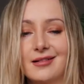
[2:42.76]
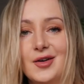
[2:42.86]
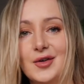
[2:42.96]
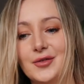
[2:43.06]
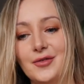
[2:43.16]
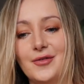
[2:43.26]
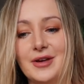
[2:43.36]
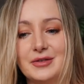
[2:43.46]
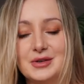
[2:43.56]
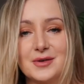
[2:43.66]
of
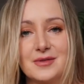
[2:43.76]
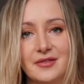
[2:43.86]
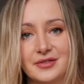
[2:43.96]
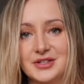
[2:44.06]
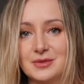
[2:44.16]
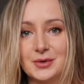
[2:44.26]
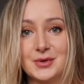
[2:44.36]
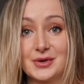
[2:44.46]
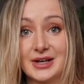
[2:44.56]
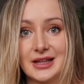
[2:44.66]
if you don't have a vision
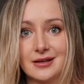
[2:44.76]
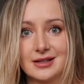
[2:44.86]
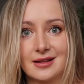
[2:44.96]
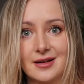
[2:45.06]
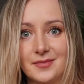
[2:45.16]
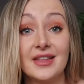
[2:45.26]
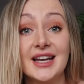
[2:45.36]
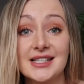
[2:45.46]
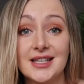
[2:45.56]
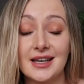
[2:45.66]
board or anything like that. The
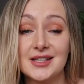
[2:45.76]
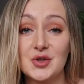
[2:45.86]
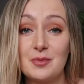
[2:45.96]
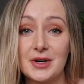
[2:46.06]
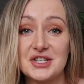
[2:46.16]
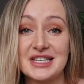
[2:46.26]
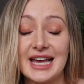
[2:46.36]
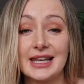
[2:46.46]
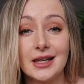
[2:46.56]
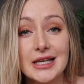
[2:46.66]
next thing is to budget
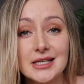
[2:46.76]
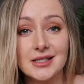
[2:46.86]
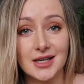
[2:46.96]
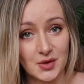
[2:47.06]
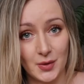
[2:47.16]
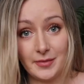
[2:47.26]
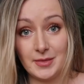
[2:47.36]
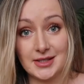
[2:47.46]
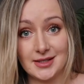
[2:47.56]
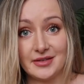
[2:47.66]
at least 12
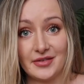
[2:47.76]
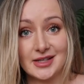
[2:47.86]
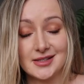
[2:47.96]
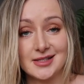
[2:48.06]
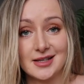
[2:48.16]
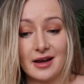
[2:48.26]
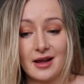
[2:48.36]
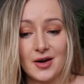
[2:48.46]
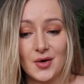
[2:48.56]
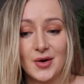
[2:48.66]
months in advance.
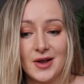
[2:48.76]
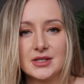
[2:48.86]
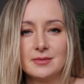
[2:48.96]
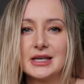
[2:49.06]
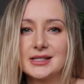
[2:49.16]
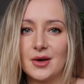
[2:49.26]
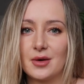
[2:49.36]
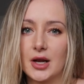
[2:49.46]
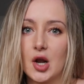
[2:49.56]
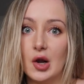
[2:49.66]
Now, this may sound
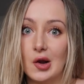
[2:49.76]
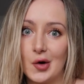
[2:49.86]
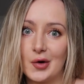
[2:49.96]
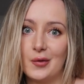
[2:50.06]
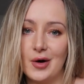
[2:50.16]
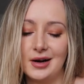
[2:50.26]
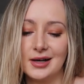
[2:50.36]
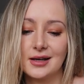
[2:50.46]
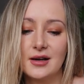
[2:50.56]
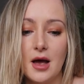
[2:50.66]
like a lot of
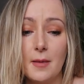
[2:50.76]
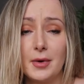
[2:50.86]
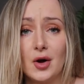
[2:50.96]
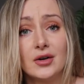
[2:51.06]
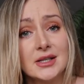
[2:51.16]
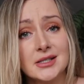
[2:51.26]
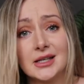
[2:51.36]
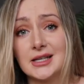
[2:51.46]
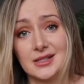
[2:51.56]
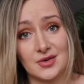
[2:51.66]
work, but
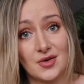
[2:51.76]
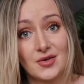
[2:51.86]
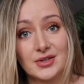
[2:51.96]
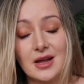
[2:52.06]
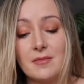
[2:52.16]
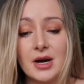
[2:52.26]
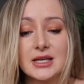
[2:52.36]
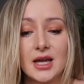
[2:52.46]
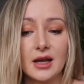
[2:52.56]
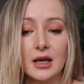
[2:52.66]
honestly, it's not. It
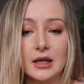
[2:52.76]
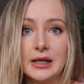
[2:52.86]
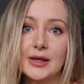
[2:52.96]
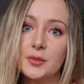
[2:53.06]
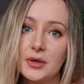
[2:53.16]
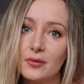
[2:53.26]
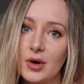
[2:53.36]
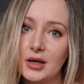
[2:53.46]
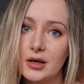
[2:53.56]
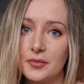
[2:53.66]
might take a little bit of
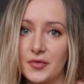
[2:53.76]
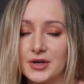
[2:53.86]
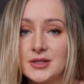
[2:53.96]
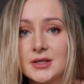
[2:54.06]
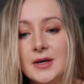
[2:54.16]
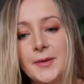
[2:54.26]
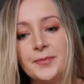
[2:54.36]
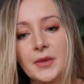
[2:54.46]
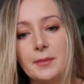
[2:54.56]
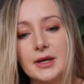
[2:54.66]
work up front,
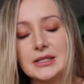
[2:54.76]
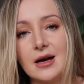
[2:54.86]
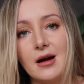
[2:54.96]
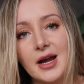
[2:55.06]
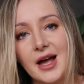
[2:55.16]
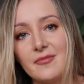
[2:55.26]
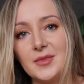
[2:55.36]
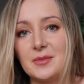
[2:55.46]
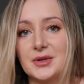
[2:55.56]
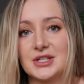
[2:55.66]
but I have
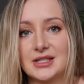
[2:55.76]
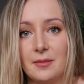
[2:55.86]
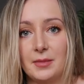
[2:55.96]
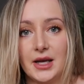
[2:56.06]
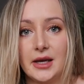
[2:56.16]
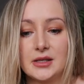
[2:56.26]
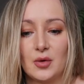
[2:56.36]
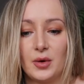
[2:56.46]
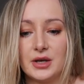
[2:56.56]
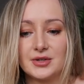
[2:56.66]
my budget template,
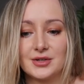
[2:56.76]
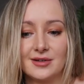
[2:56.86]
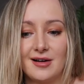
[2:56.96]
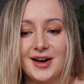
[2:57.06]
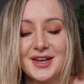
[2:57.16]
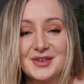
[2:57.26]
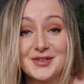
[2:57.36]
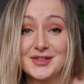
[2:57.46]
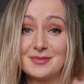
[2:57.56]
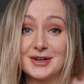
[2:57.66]
which I
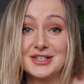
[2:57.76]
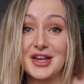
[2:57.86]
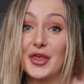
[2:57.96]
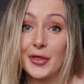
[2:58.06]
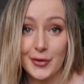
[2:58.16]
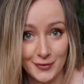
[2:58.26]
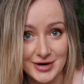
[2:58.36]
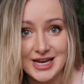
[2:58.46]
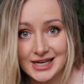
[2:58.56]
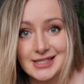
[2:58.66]
used to budget
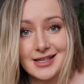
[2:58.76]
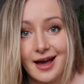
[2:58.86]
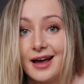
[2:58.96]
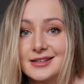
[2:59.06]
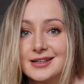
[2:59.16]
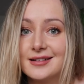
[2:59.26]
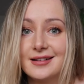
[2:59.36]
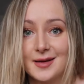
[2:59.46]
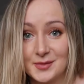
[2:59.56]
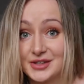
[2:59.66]
3 years ahead.
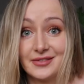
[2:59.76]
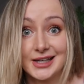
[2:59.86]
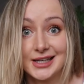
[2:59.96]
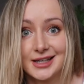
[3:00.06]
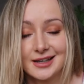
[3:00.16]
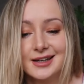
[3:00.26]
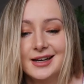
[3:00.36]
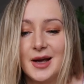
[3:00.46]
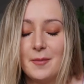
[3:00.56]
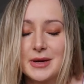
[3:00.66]
I'm not even kidding.
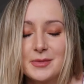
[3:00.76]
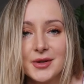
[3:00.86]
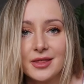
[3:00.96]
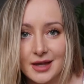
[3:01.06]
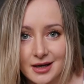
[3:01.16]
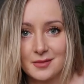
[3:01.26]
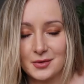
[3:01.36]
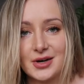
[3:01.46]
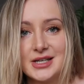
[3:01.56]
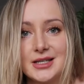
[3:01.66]
People think
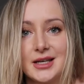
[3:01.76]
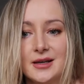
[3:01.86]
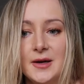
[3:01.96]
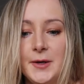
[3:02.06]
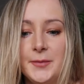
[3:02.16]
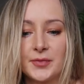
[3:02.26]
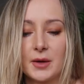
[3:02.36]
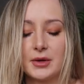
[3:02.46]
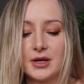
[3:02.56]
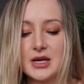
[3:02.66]
I'm crazy,
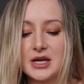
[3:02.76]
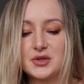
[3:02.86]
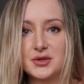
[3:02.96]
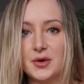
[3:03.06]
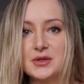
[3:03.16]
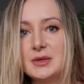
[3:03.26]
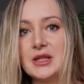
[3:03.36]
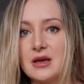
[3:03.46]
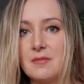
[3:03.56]
but it shows me the